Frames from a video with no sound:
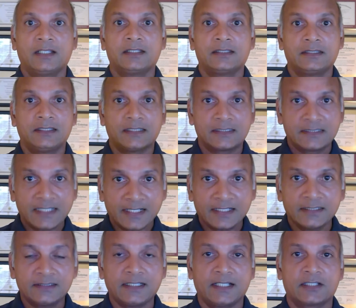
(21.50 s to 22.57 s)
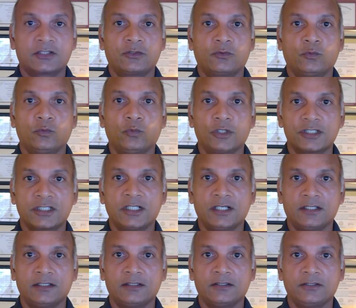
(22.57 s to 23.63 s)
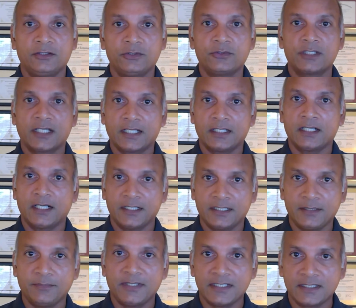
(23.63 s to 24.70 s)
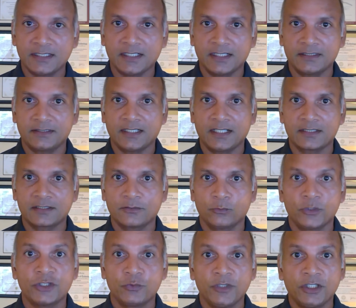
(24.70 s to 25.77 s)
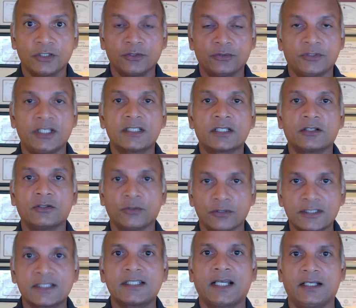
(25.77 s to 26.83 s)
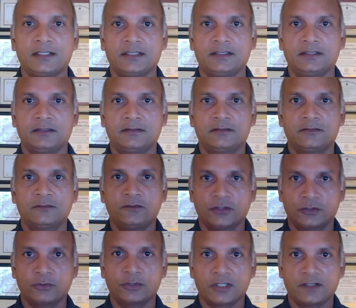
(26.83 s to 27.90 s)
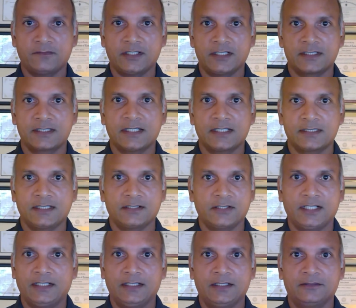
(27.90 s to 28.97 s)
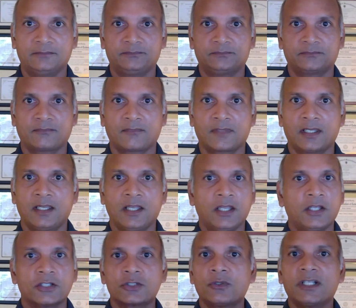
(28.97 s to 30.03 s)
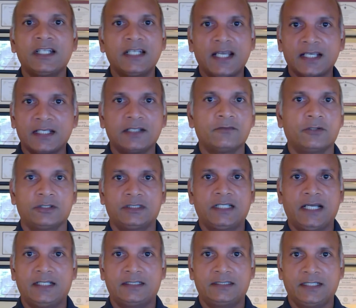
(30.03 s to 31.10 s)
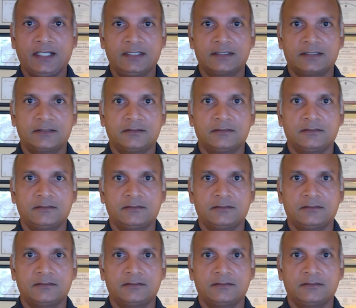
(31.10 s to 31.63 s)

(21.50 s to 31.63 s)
The second test was done using an RT-PCR test, which we know is a gold standard for coronavirus testing right now. So a negative on that test